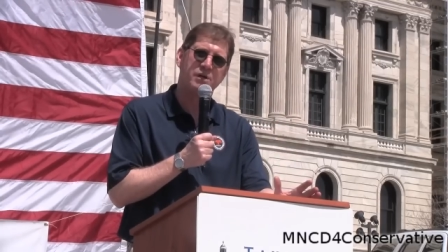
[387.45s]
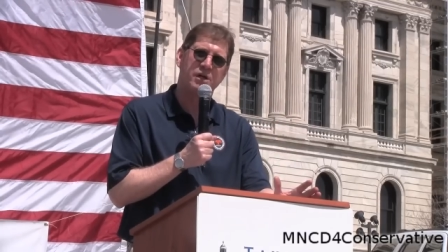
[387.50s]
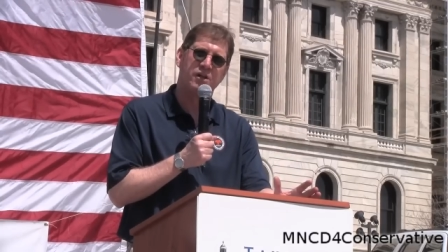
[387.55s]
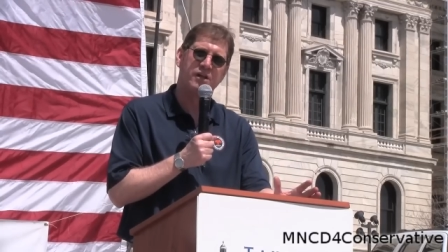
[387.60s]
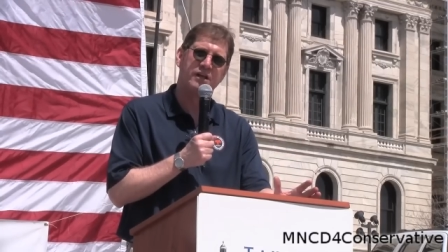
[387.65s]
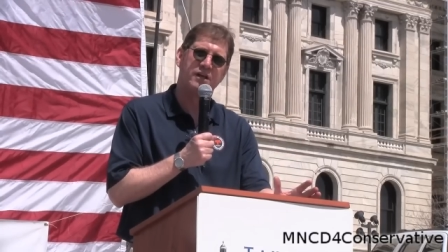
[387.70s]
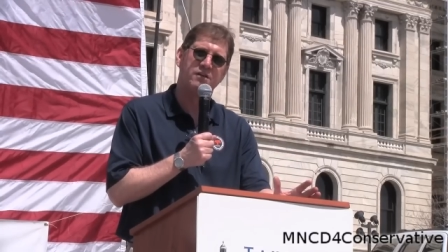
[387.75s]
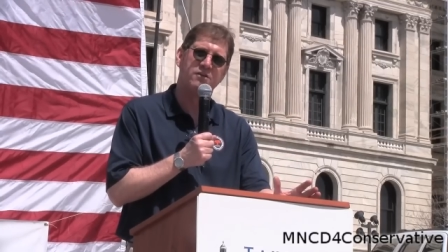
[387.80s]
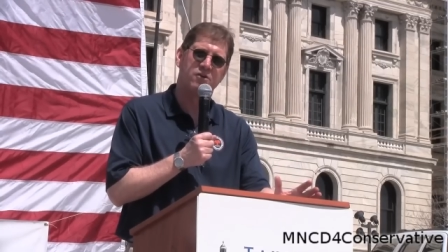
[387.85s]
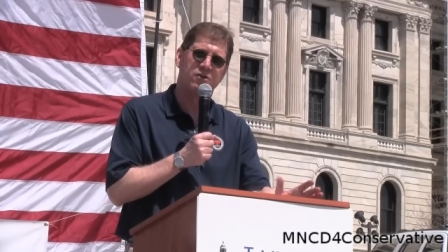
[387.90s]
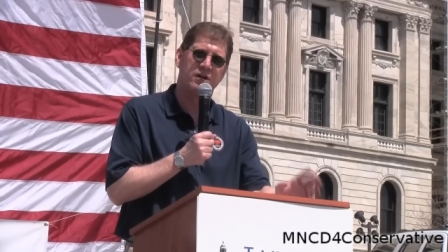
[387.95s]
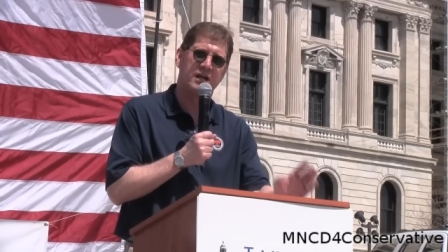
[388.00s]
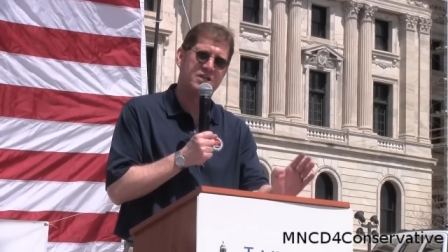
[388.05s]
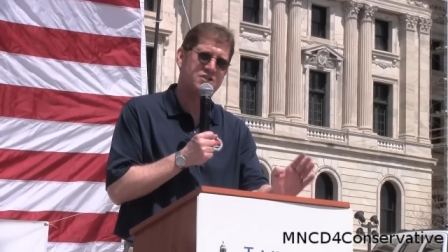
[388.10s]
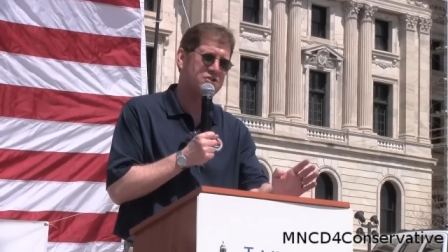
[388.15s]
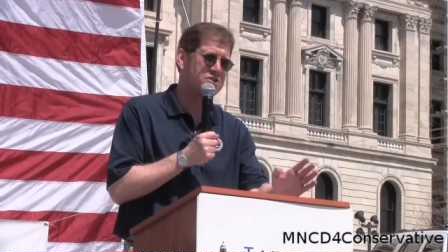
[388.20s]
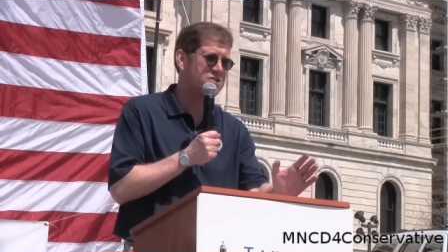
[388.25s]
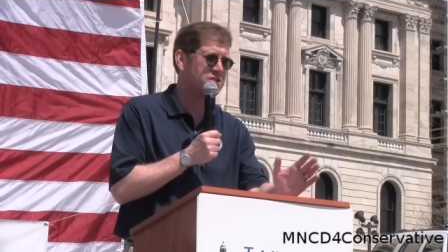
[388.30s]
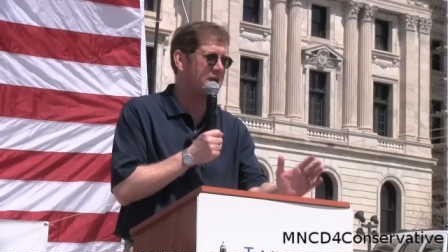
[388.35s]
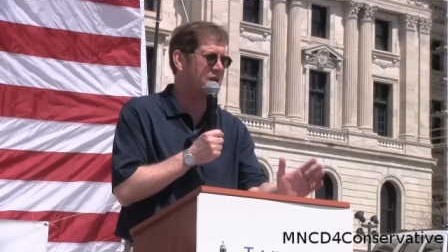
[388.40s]
billion, or I
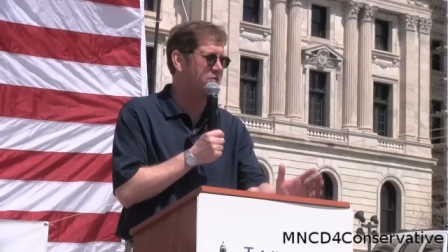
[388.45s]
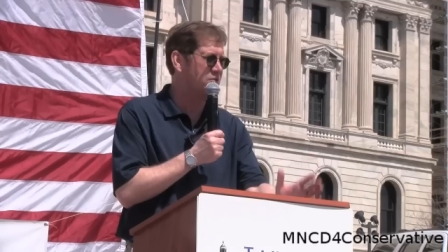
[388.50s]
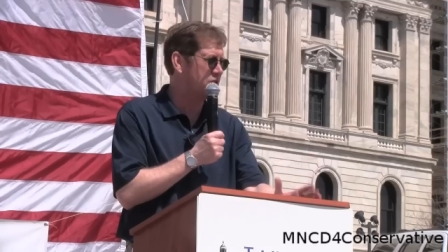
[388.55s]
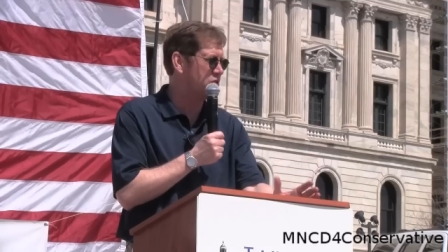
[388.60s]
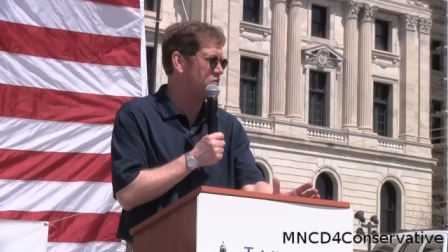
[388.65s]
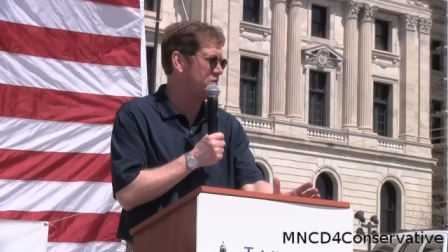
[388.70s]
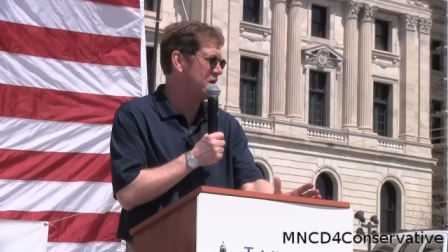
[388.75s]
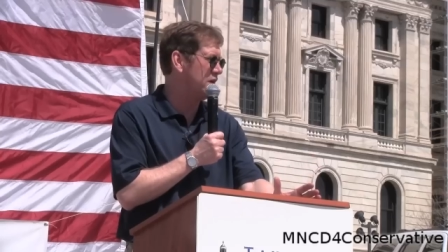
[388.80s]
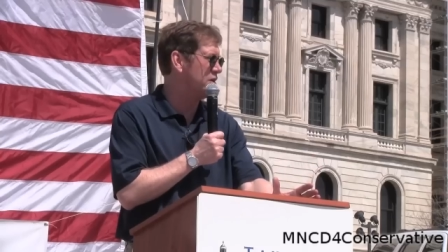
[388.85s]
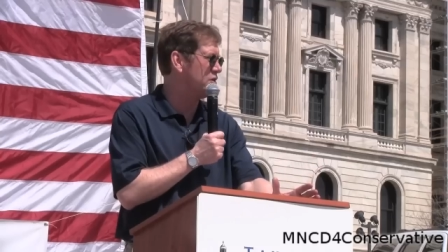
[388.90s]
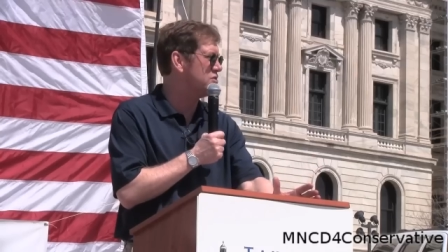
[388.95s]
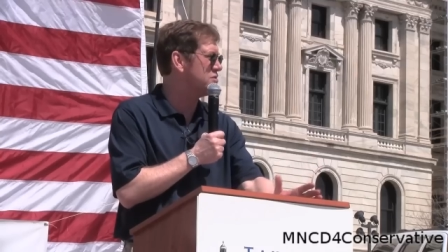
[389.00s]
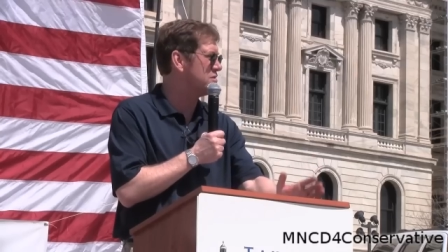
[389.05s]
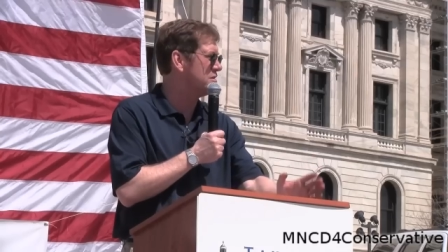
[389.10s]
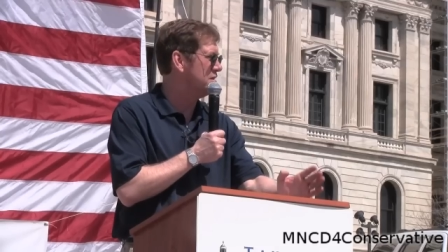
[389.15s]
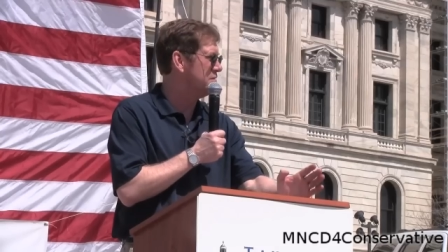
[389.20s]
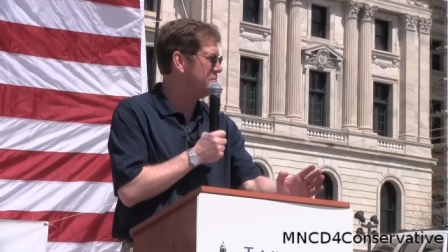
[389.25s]
should say in two years,